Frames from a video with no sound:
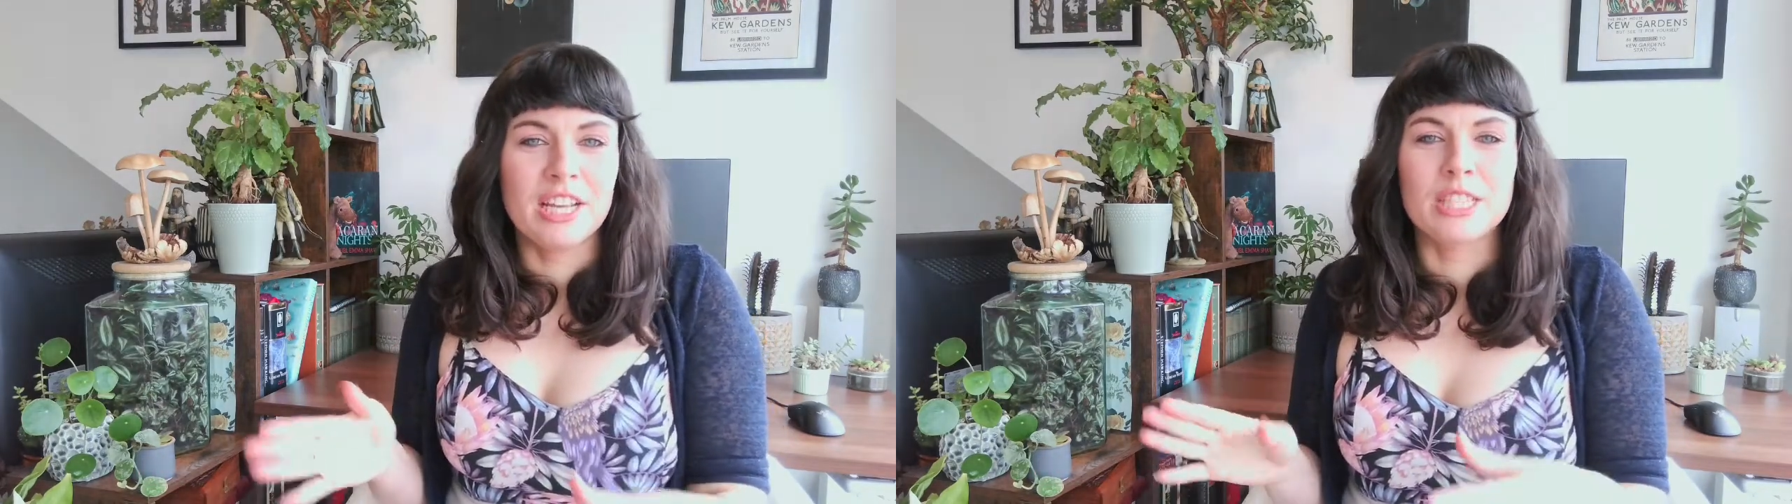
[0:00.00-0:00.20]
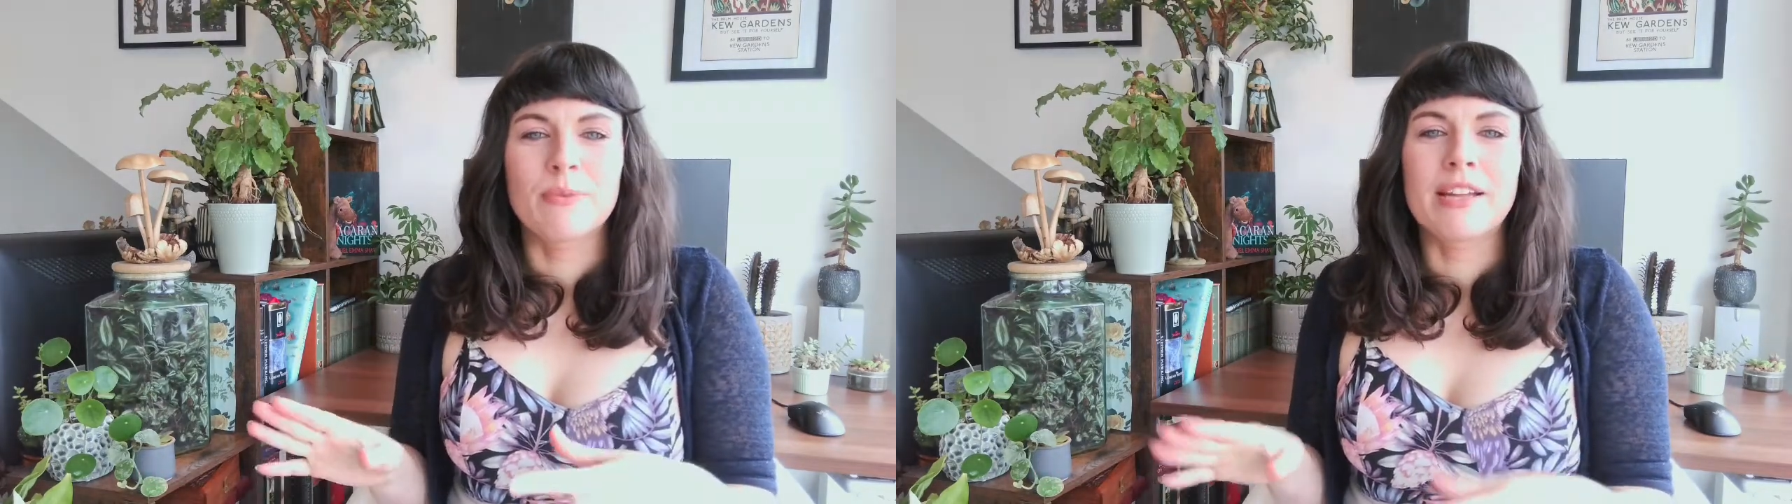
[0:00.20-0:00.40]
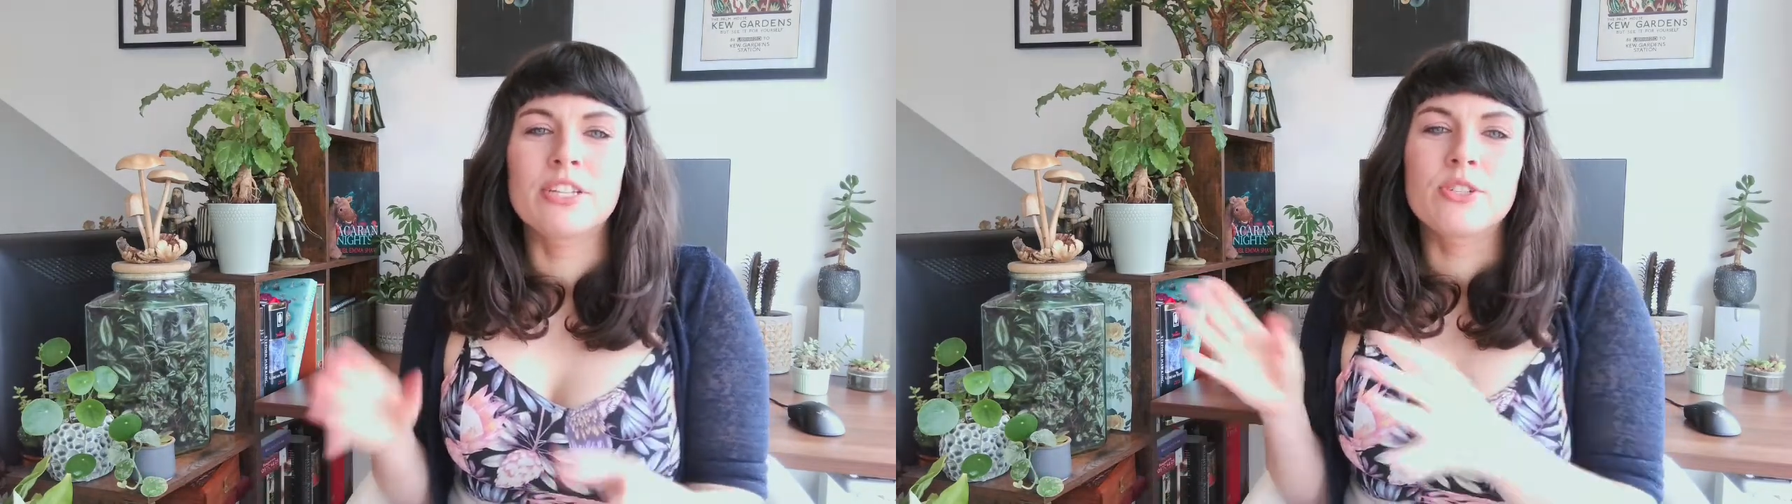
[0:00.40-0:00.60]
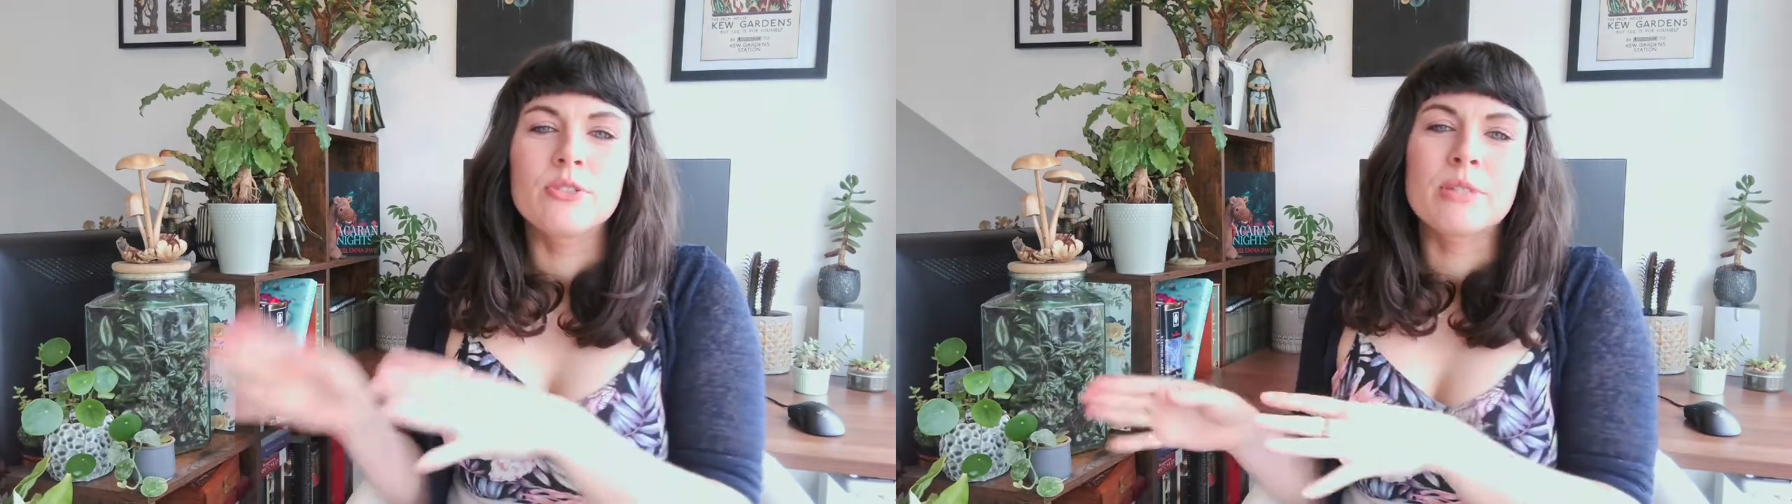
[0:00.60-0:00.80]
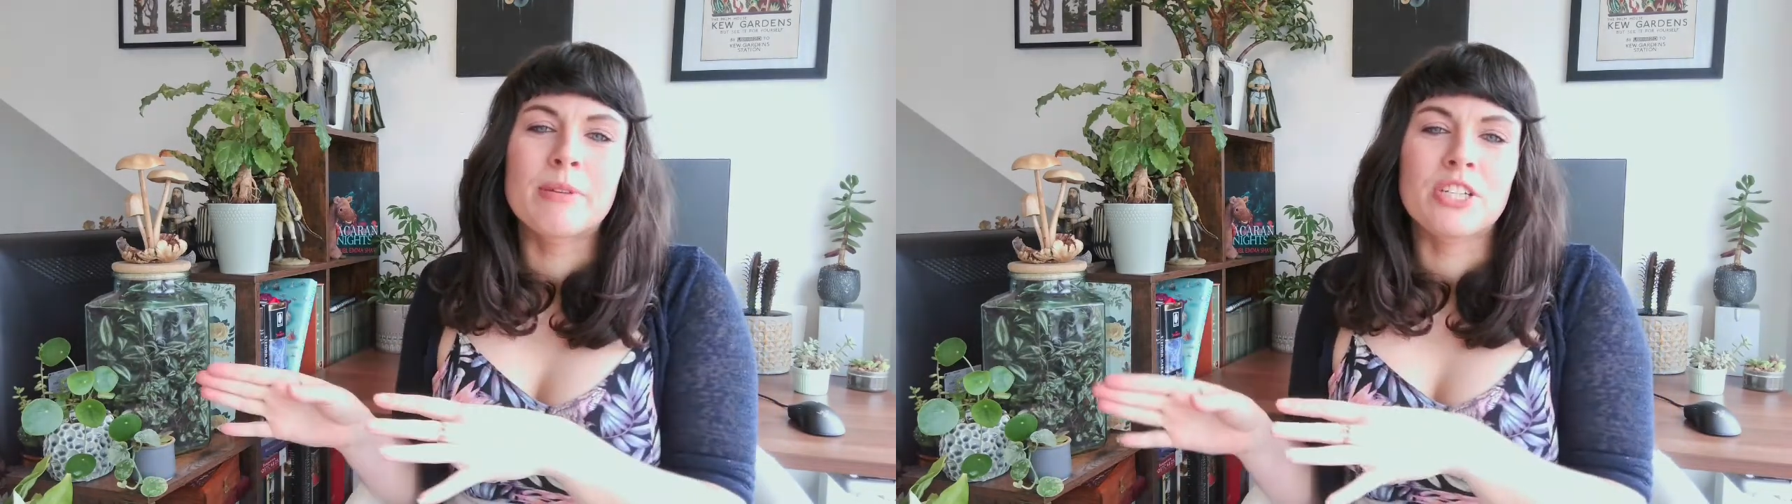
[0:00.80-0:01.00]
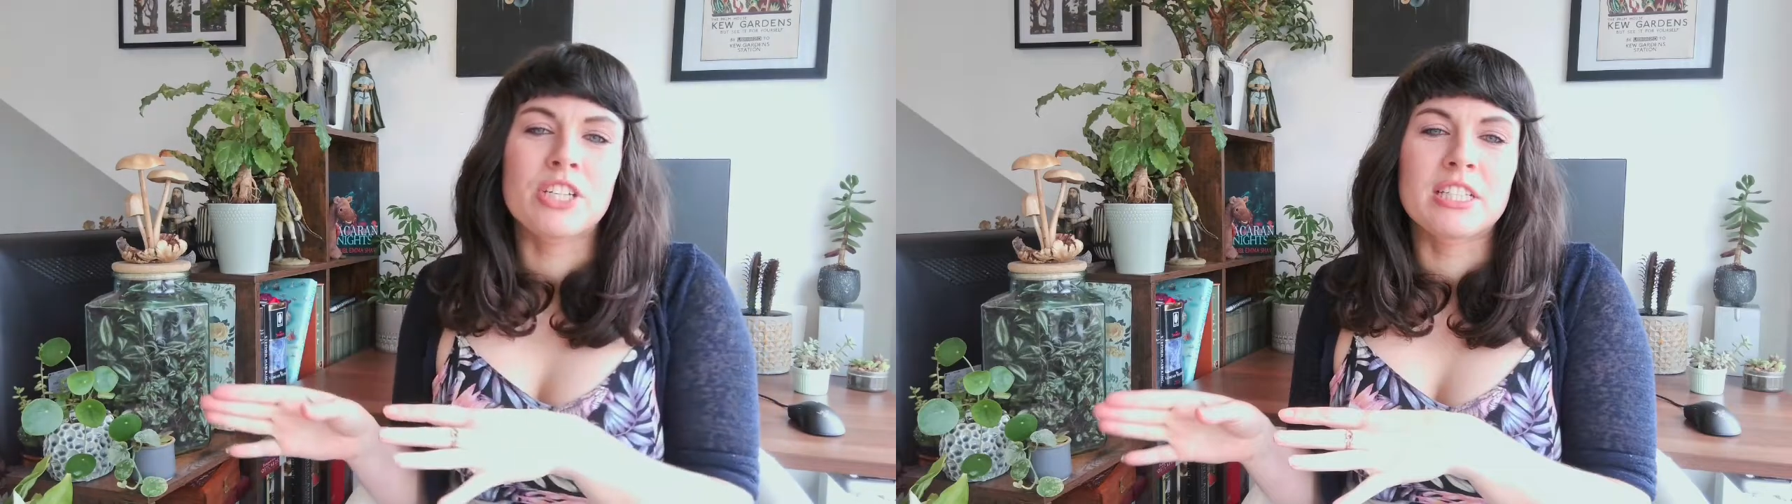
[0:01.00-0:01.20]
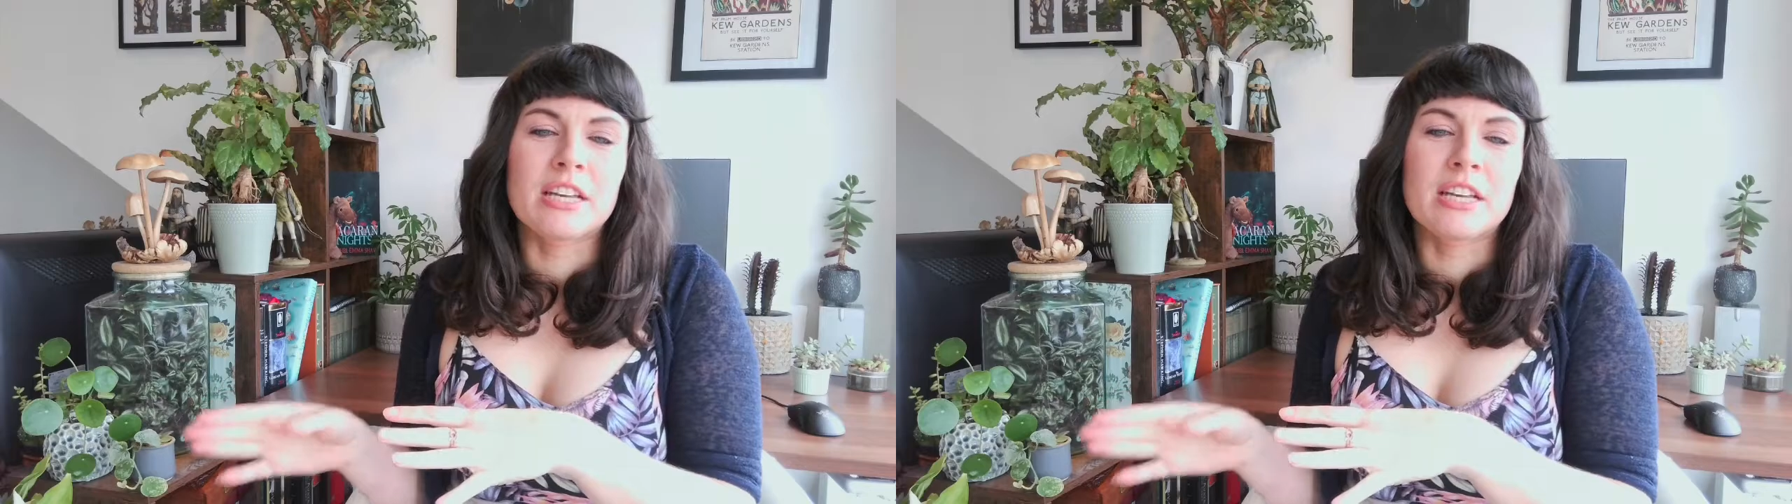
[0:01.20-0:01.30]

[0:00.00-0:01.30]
is when two species